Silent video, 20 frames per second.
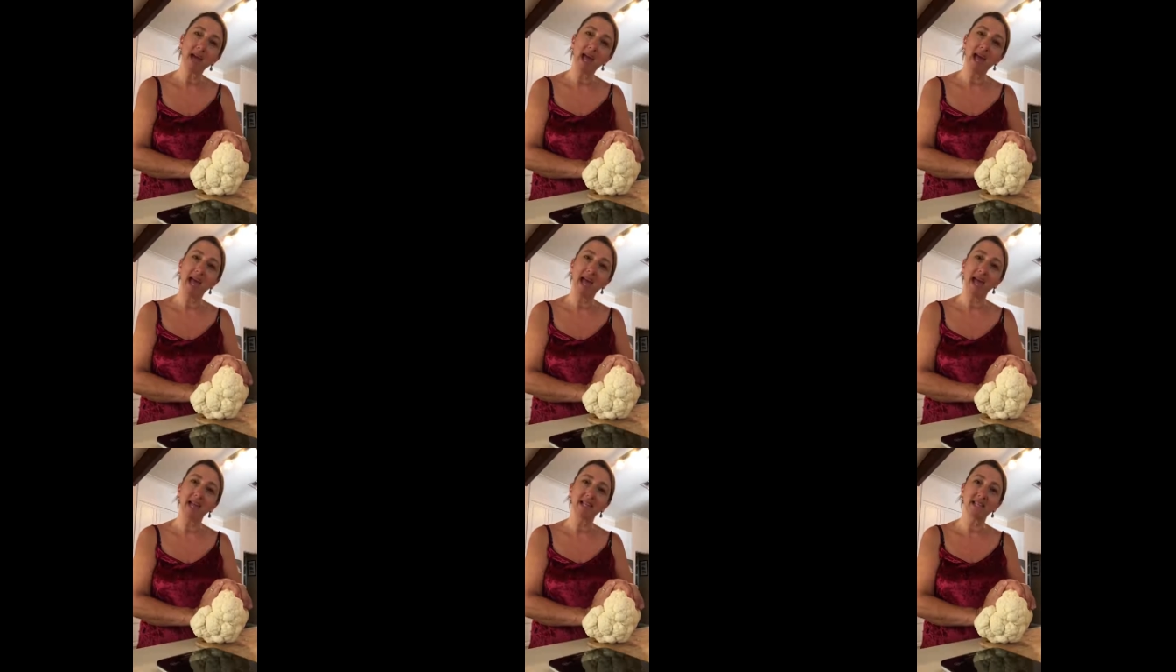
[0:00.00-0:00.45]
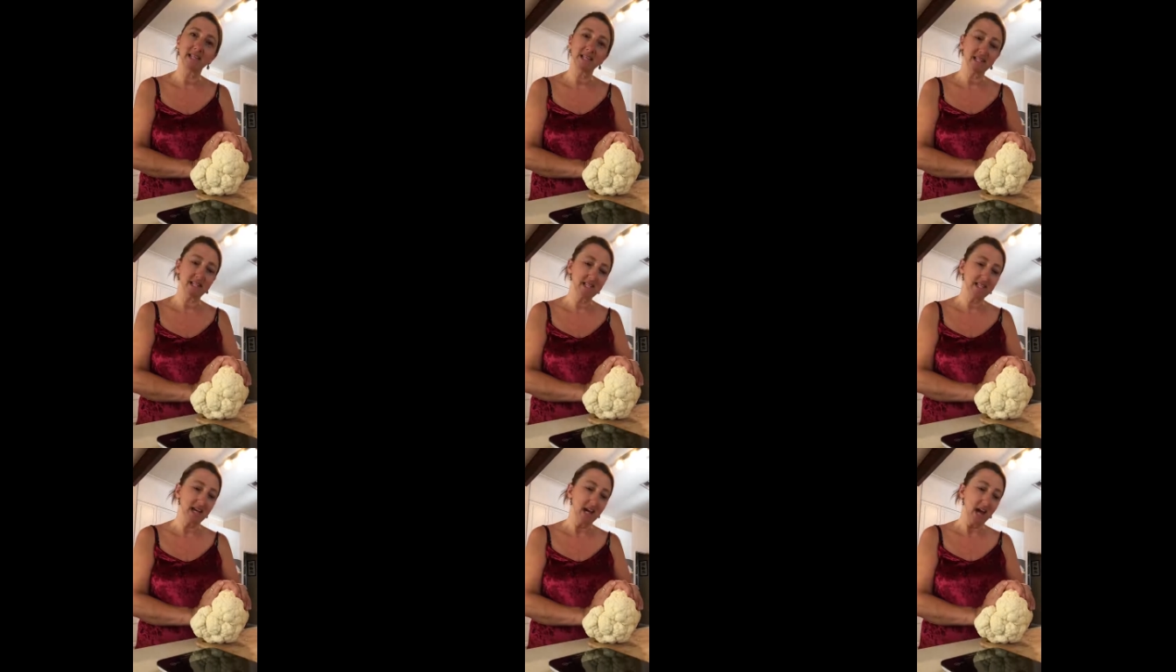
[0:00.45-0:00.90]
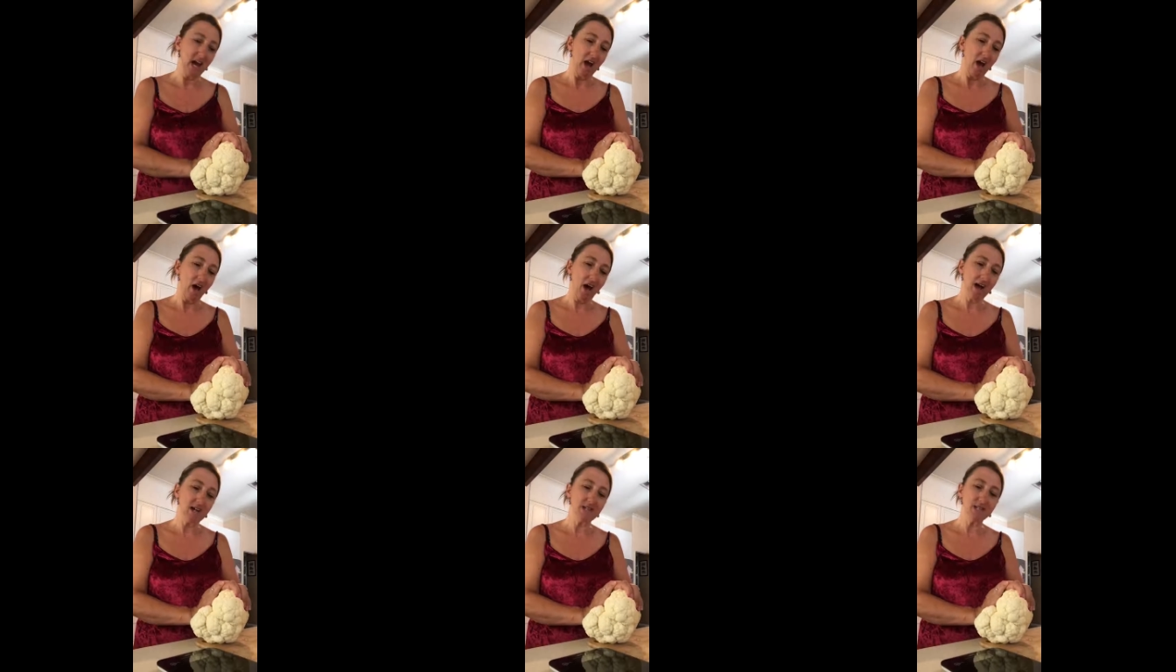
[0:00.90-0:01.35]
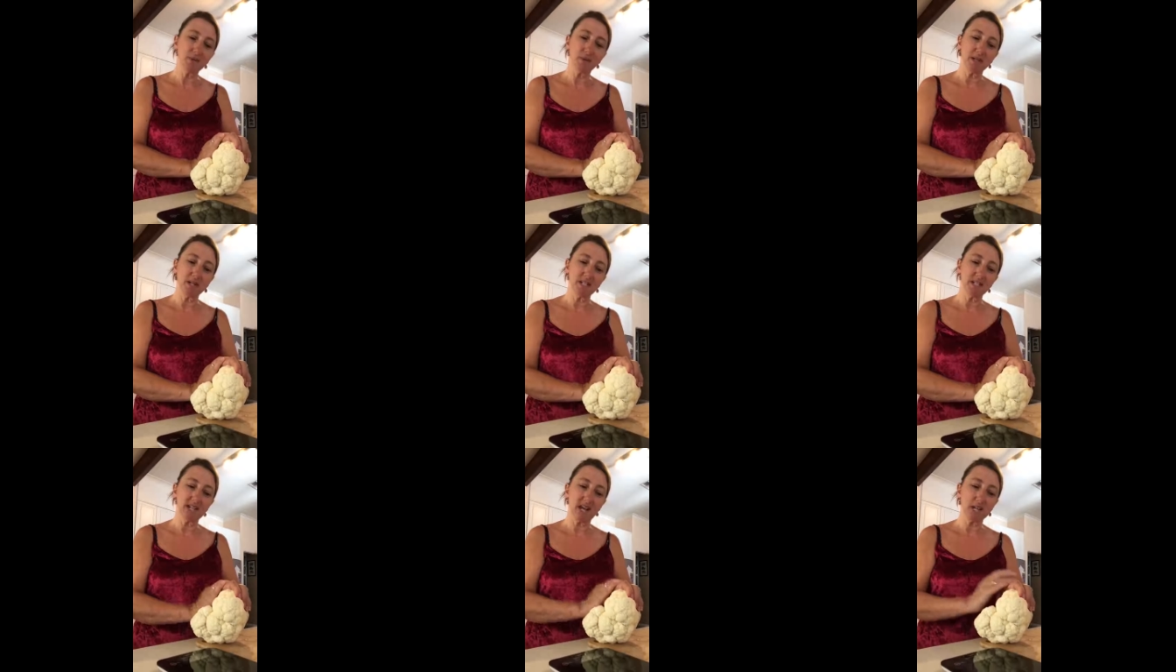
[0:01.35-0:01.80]
and I just
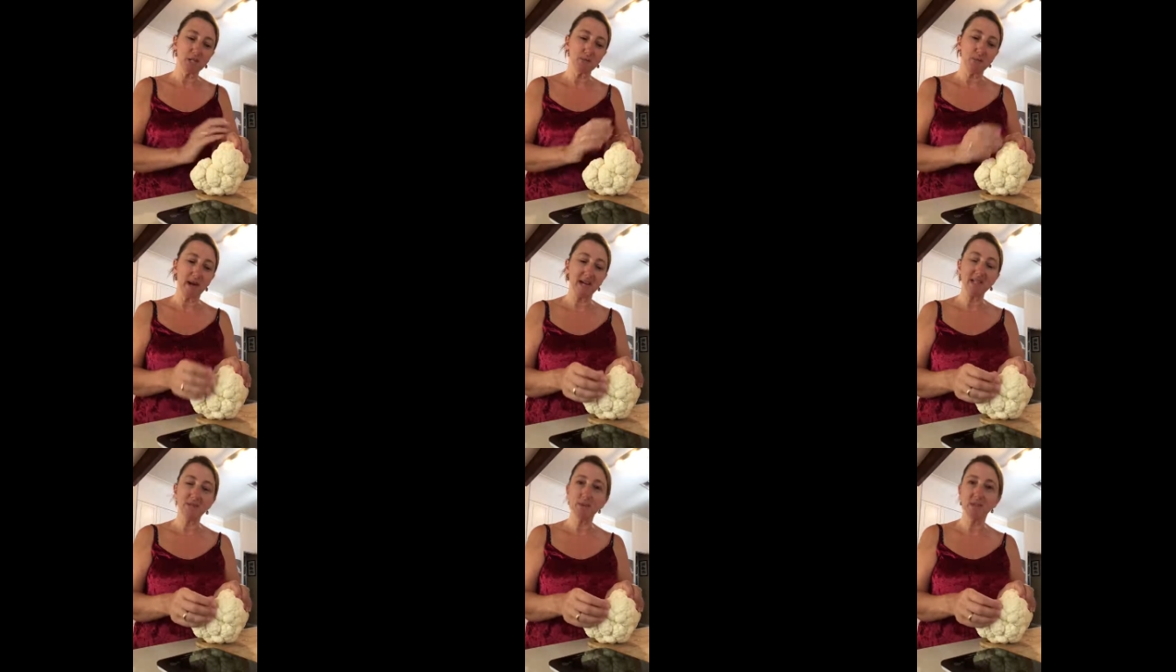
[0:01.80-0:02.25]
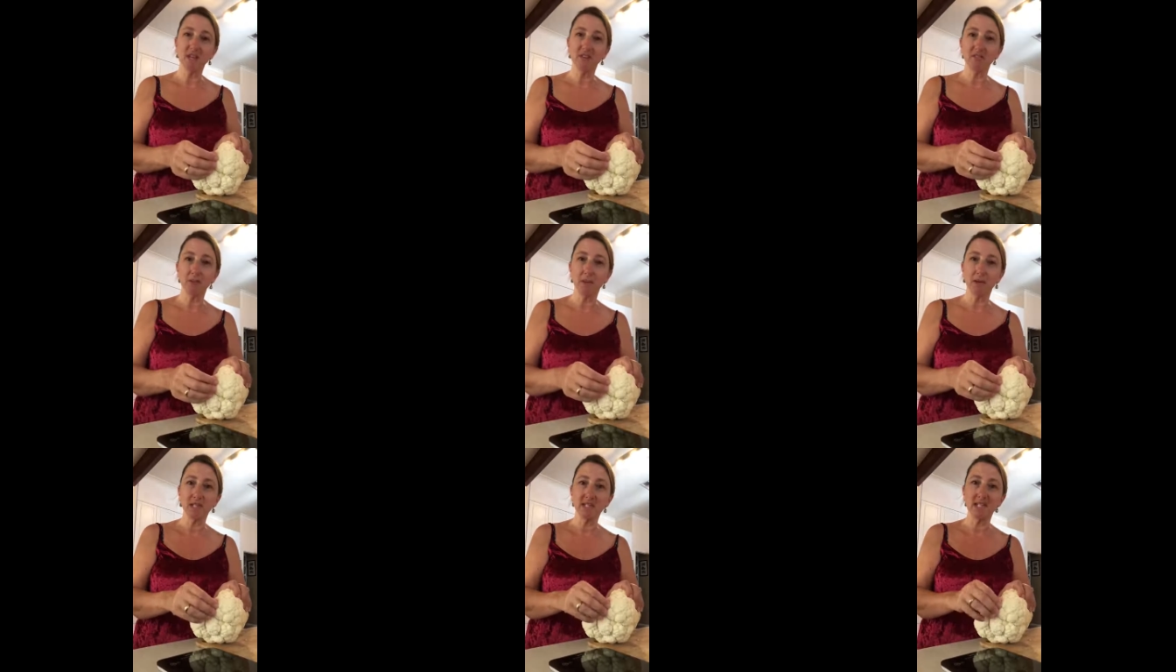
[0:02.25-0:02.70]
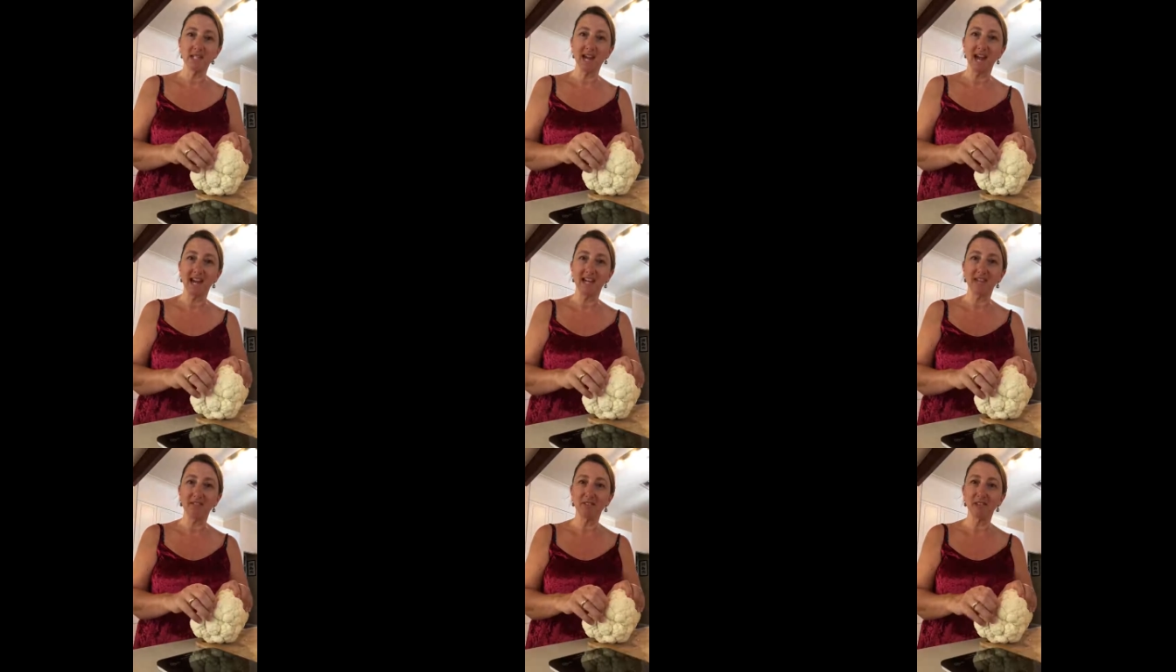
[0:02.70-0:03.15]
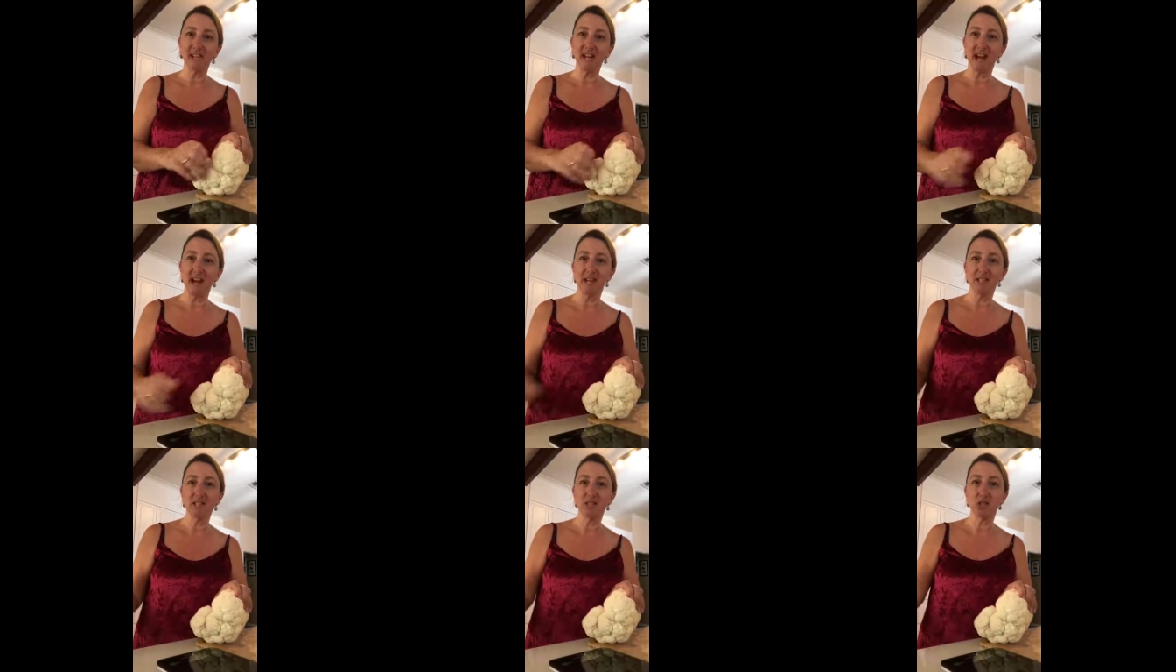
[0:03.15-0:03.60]
wanted to touch base with everyone today in
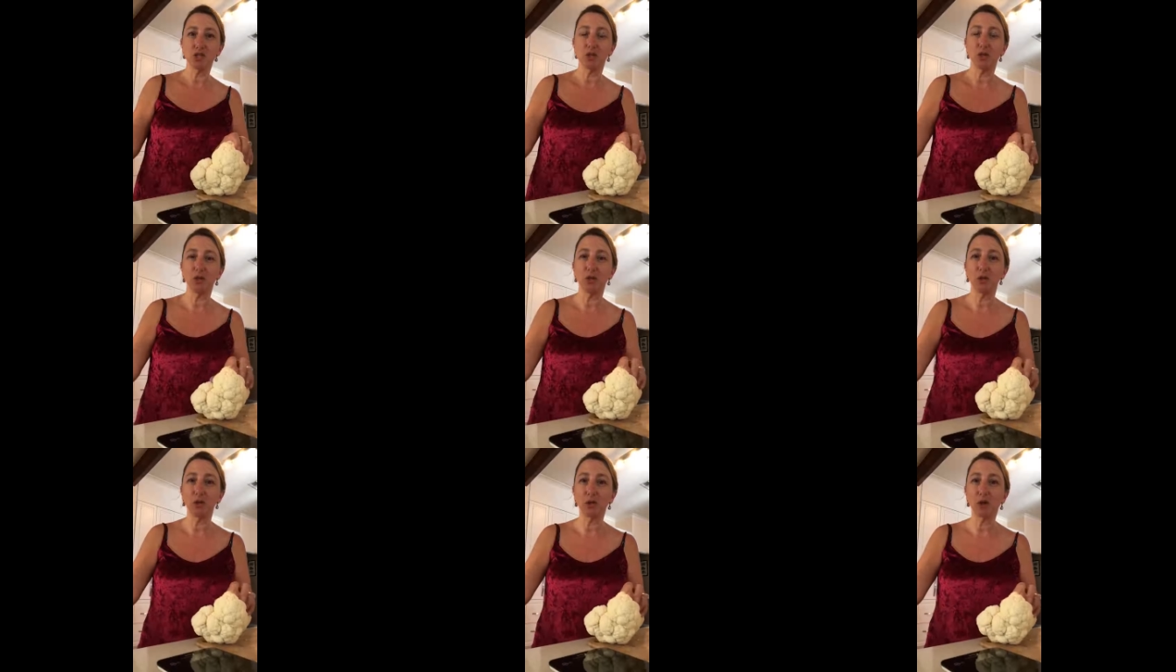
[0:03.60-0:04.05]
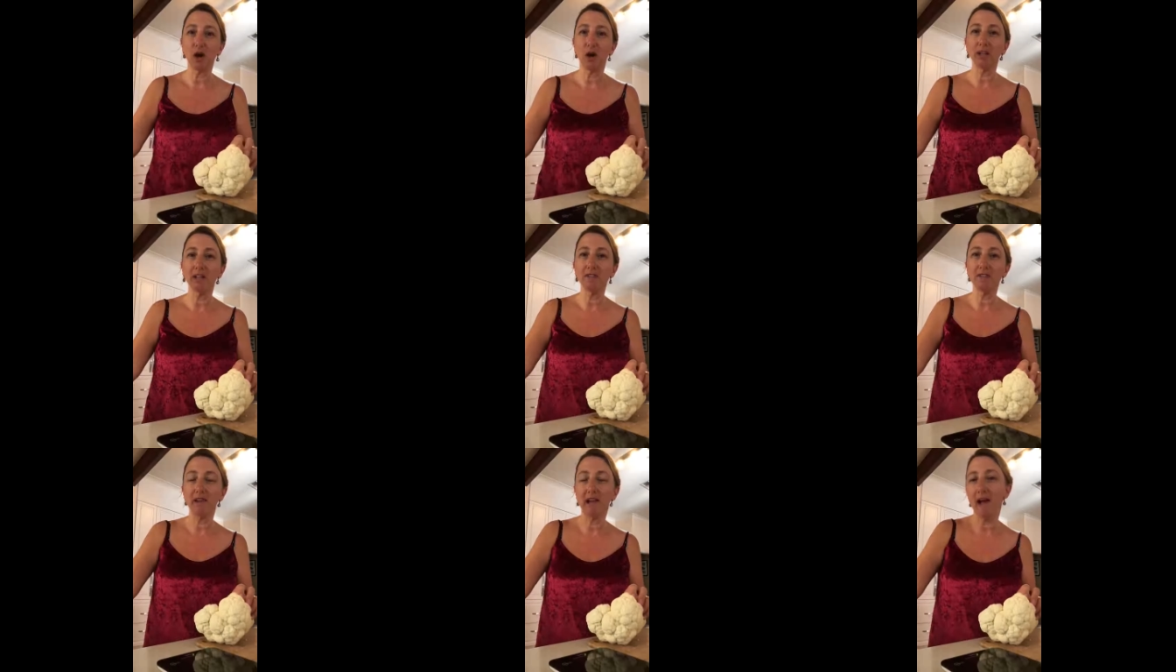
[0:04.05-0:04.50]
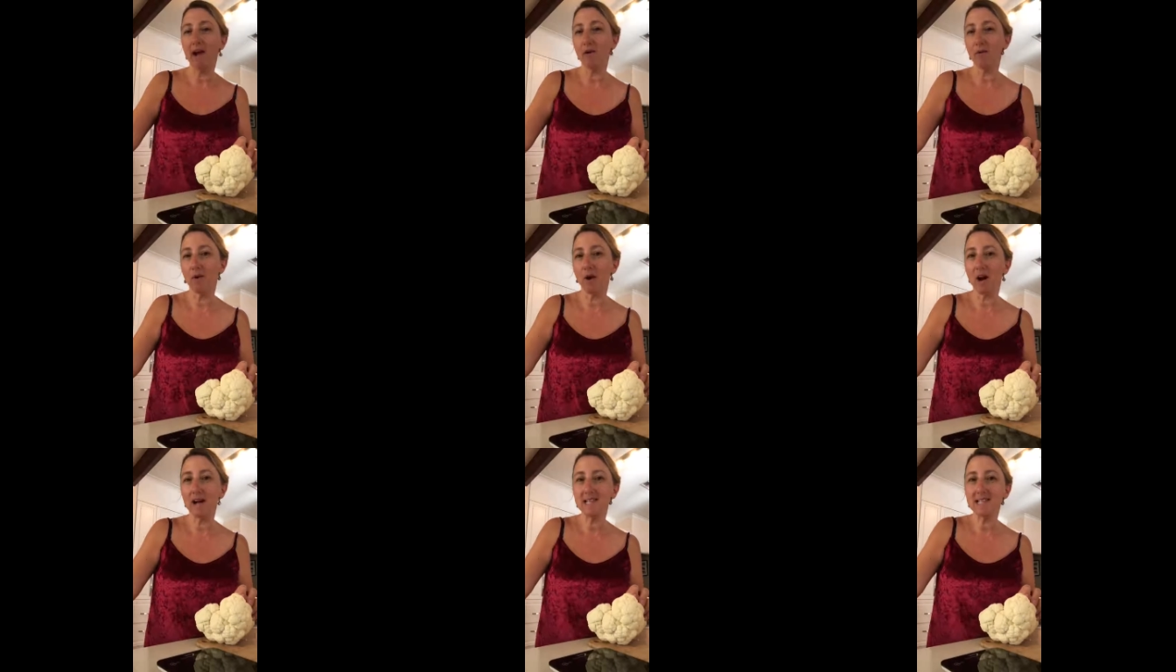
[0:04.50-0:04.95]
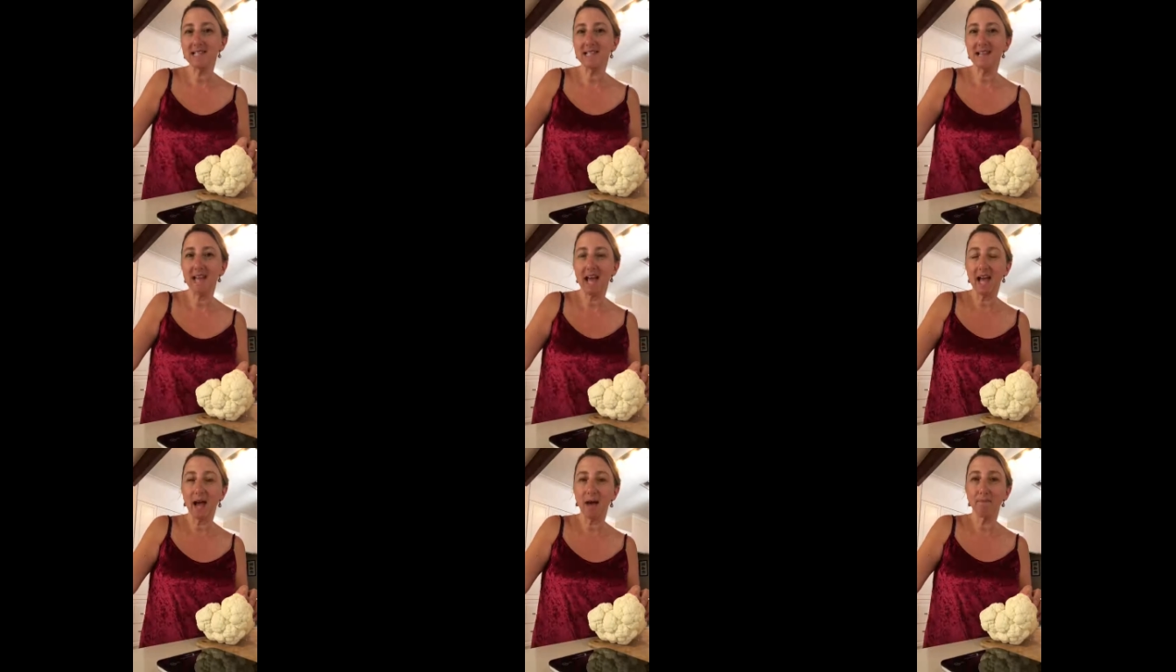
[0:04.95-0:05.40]
regards to cauliflower
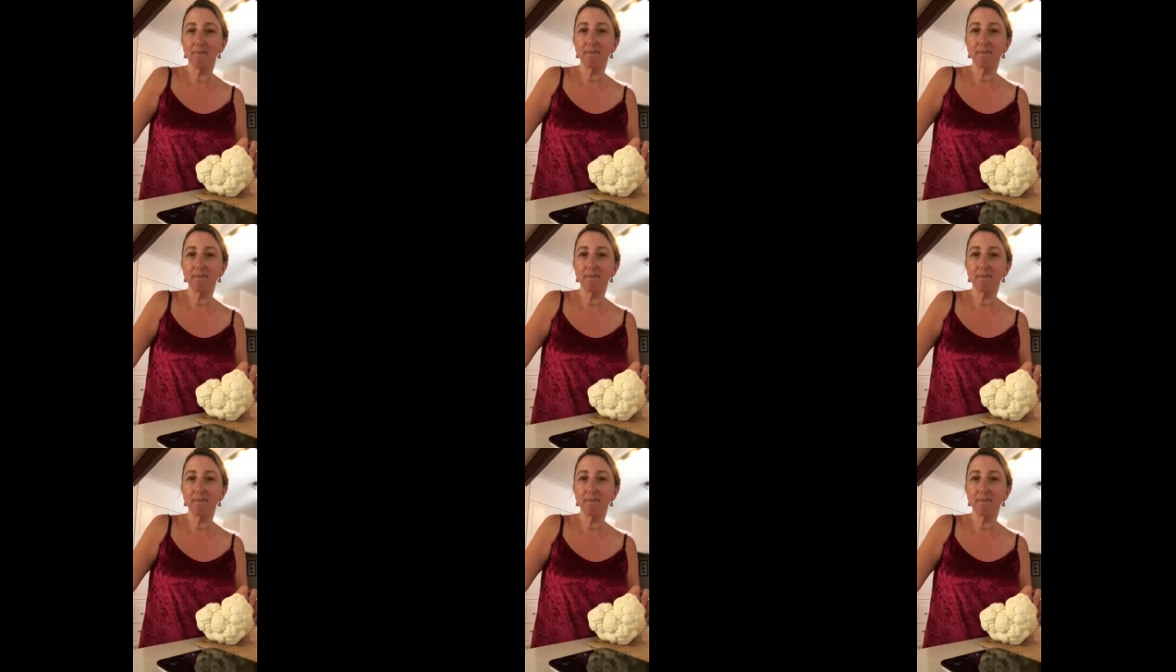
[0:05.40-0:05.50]
rice.